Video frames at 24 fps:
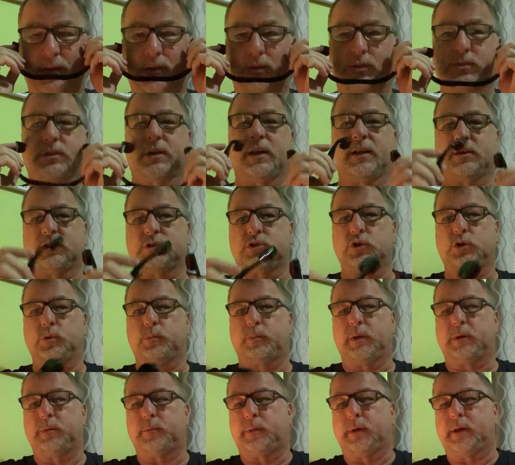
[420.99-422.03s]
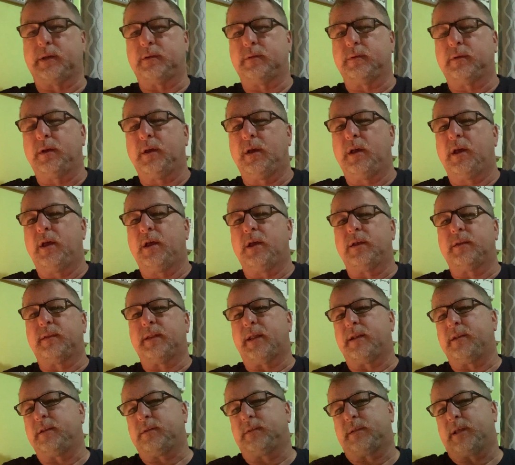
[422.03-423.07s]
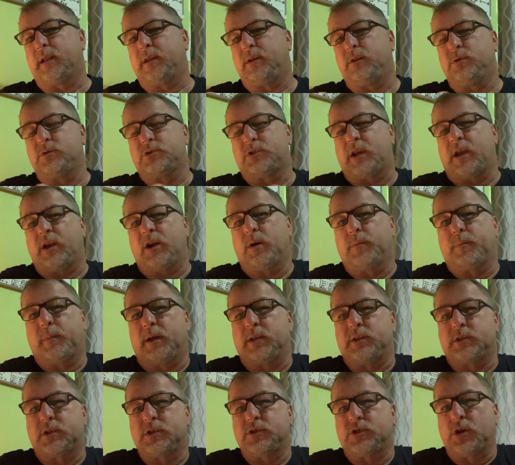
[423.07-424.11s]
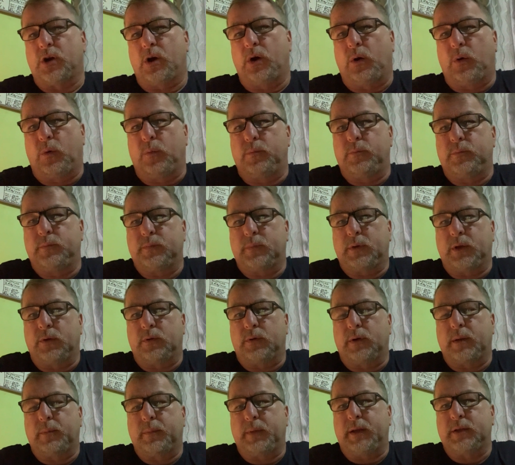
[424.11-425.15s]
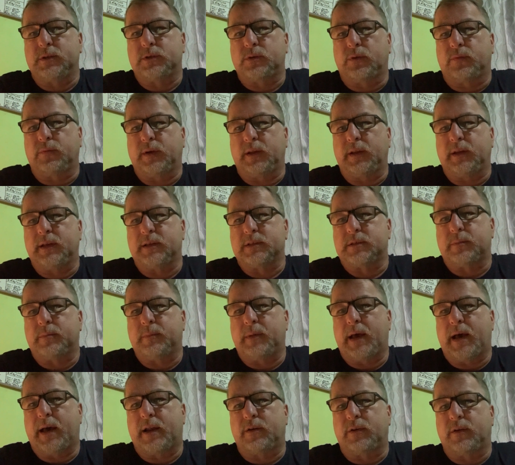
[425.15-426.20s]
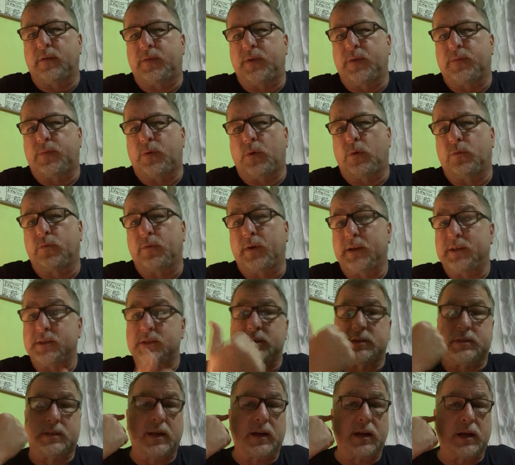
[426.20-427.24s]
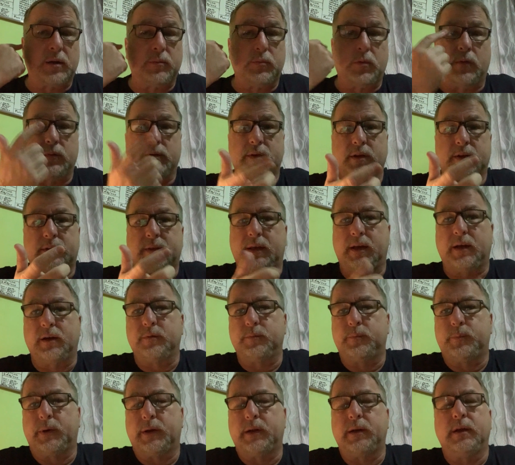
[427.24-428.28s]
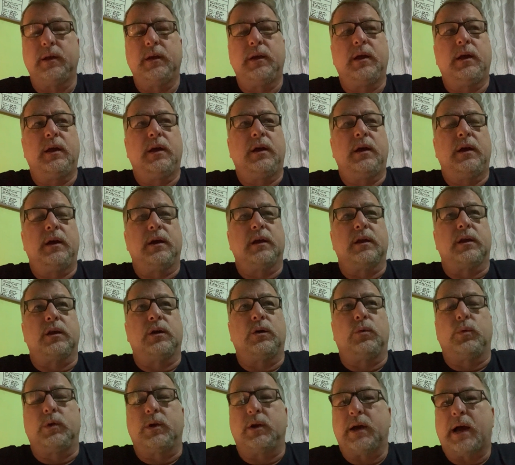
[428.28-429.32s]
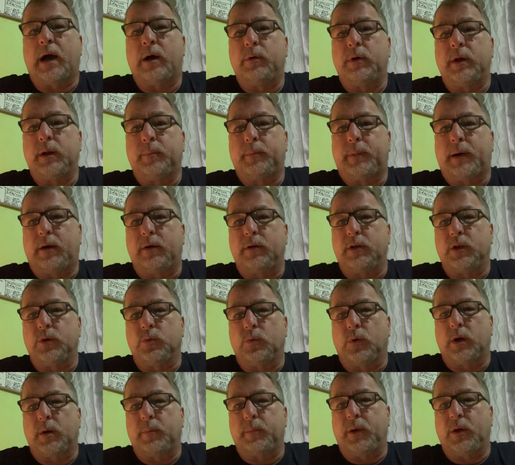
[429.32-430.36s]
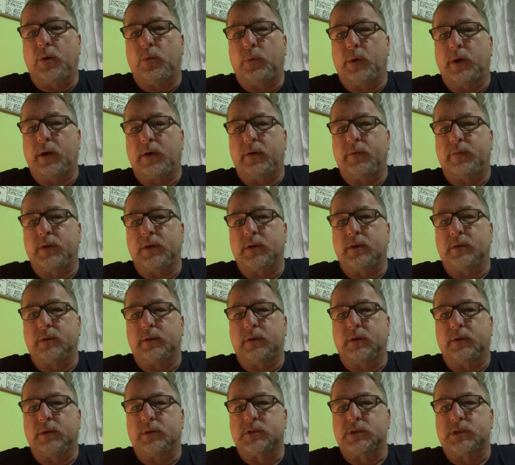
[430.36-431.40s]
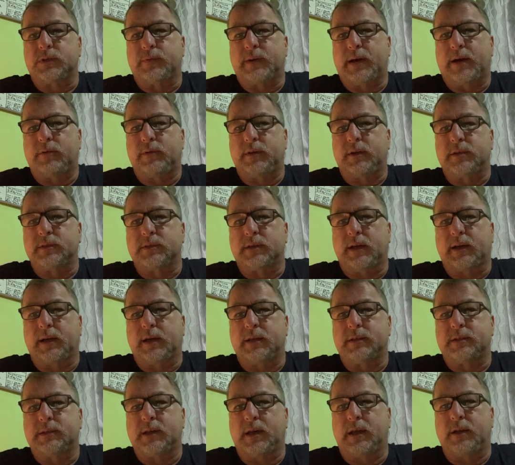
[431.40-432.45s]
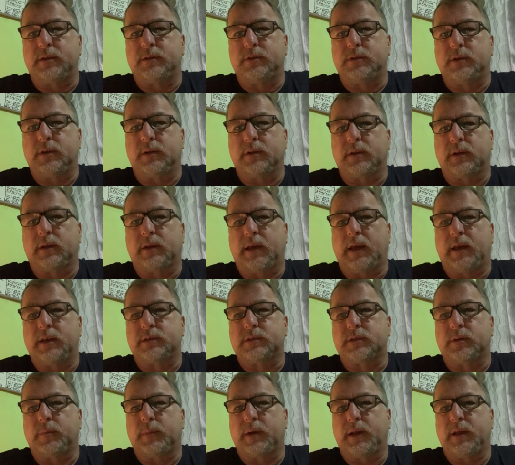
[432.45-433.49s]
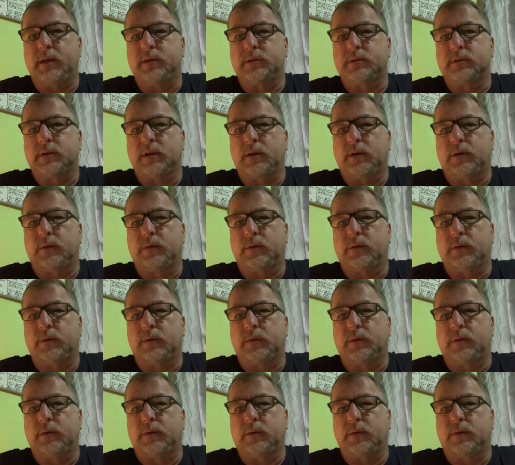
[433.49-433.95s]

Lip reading: looks kind of stupid. But then use your earbuds because you're home. You know what I mean? So it really doesn't matter. If your phone rings, it's going to come over the thing. But when you're out and about, you want to be aware of your surroundings. Like I said, in case somebody's